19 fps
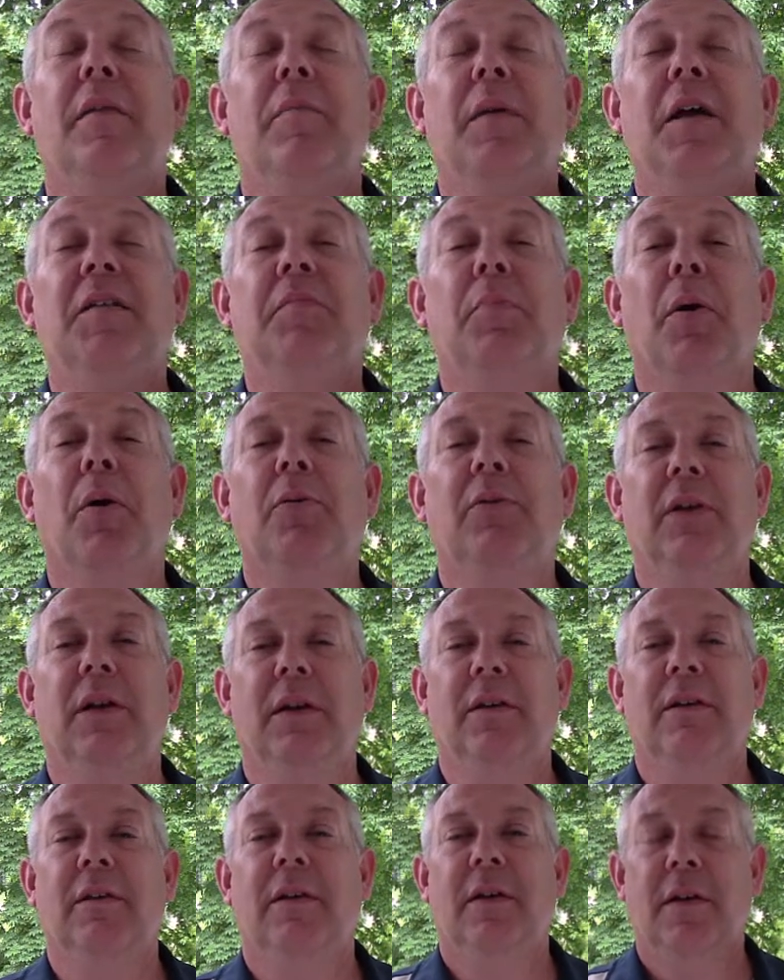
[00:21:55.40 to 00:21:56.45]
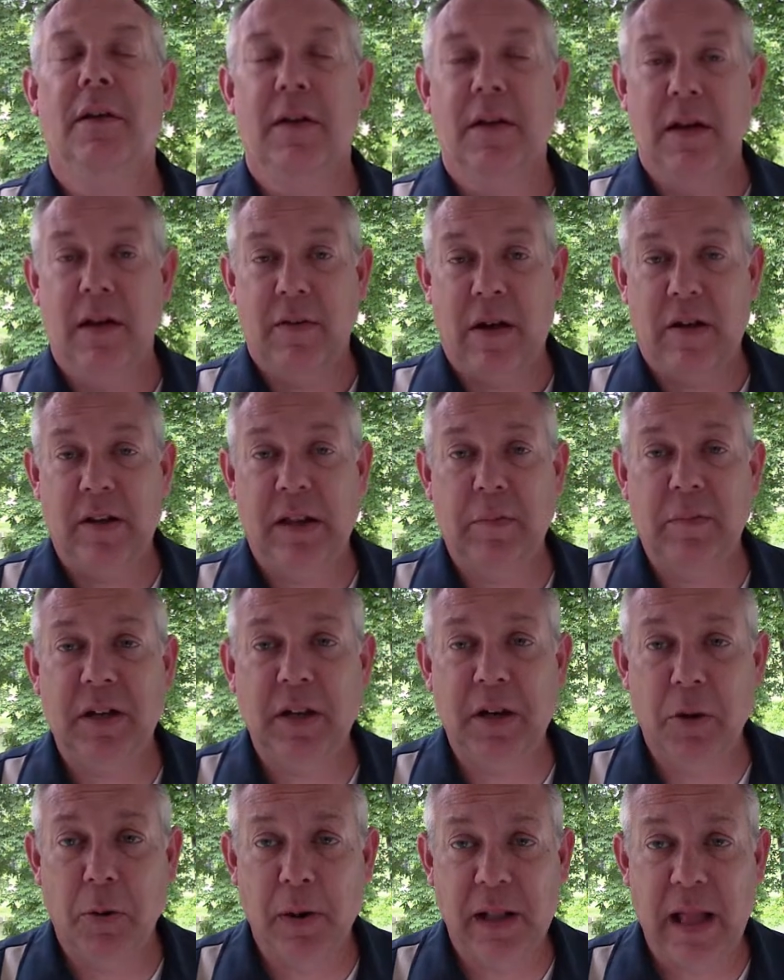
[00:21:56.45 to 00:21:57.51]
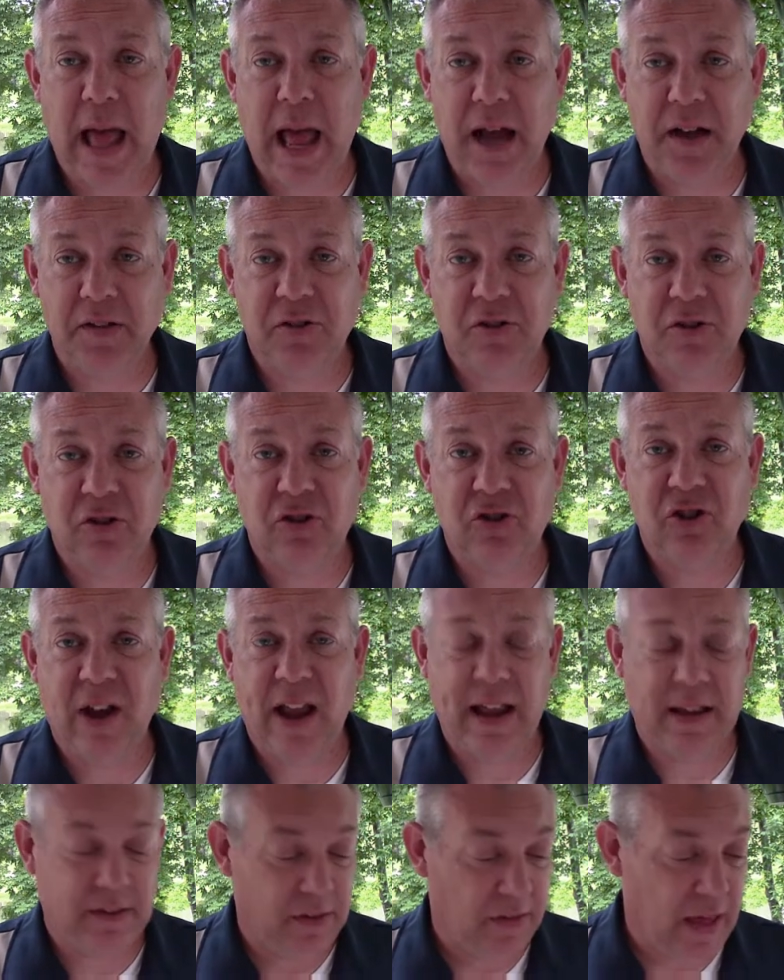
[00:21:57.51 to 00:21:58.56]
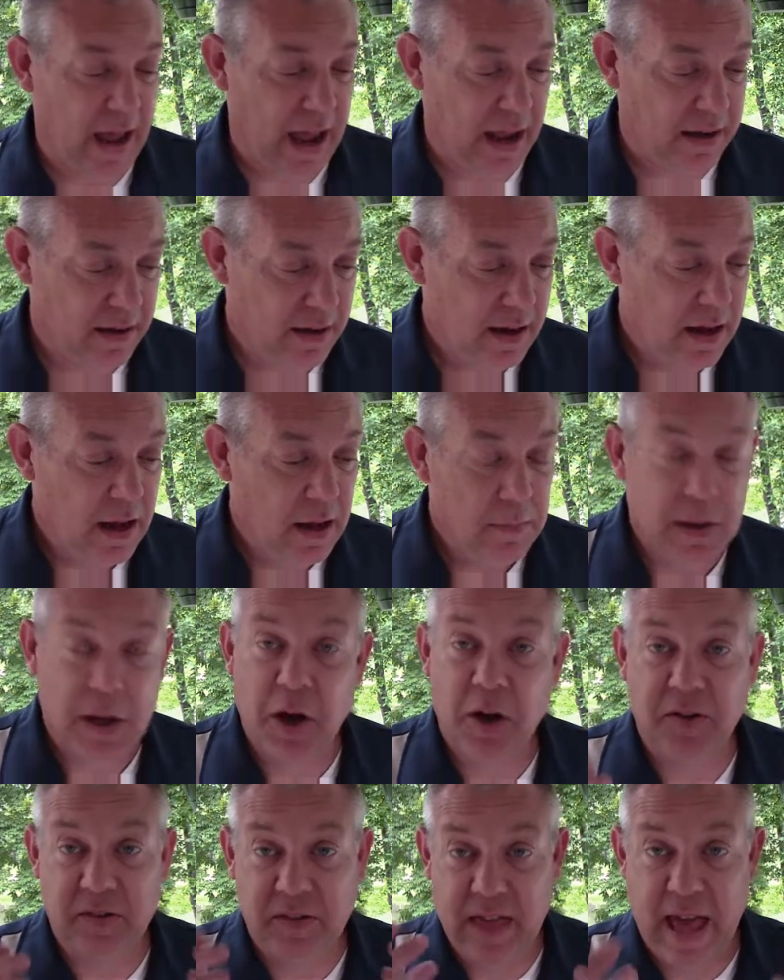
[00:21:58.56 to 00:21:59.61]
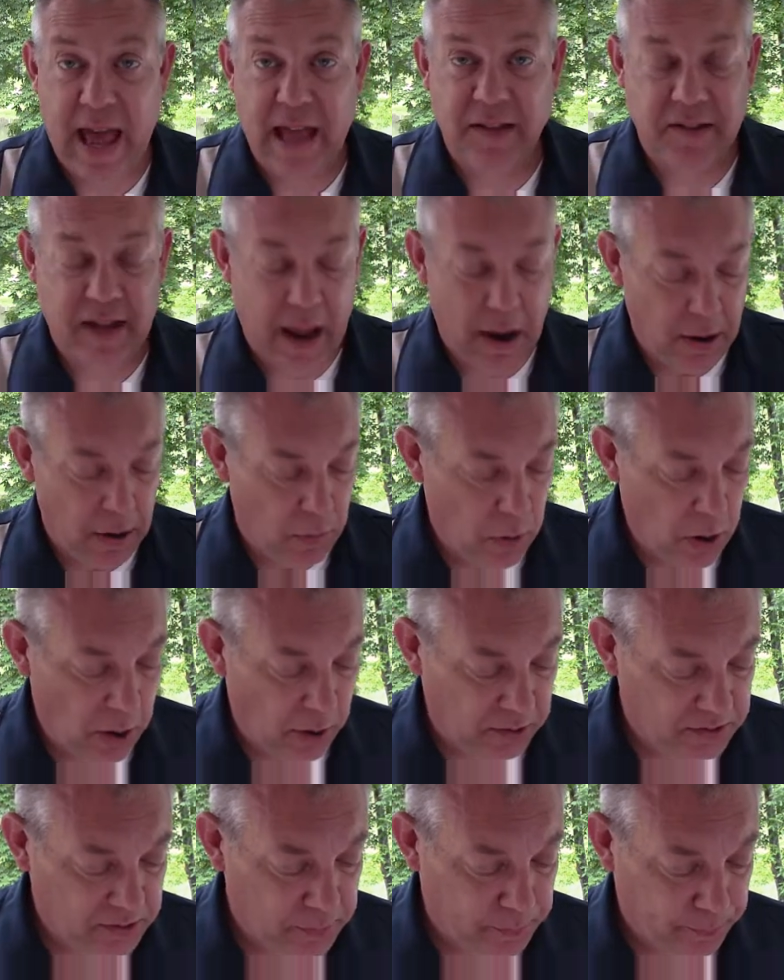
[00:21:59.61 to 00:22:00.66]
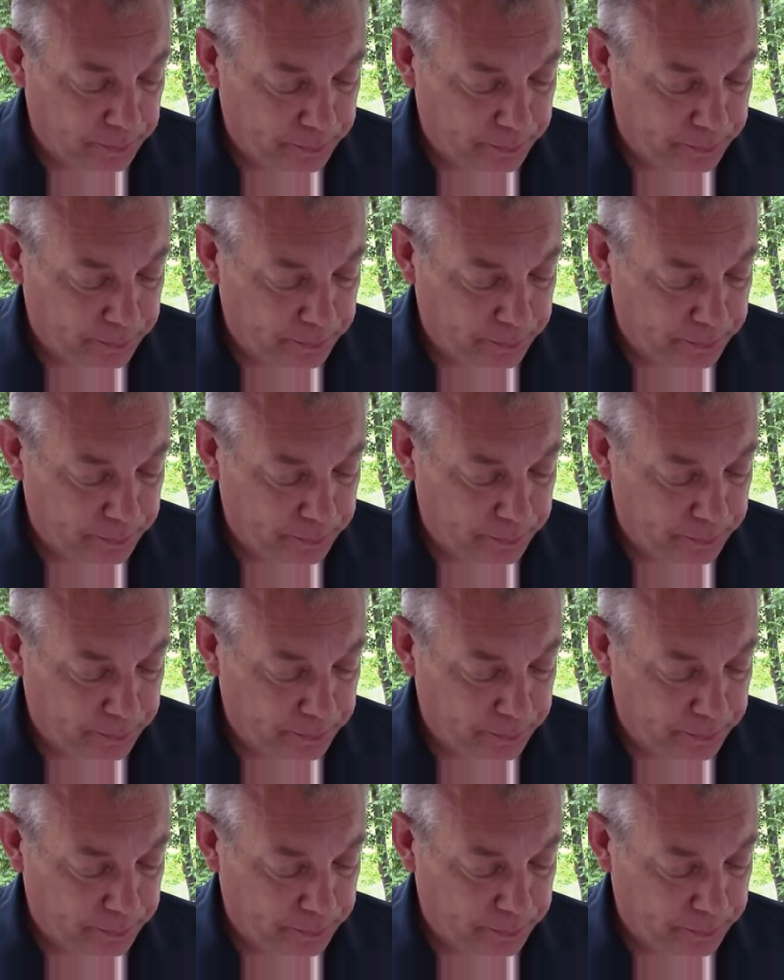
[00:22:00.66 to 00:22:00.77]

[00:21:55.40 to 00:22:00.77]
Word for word: makes protein. Every time you need to relax, just chant to that because that's how it works.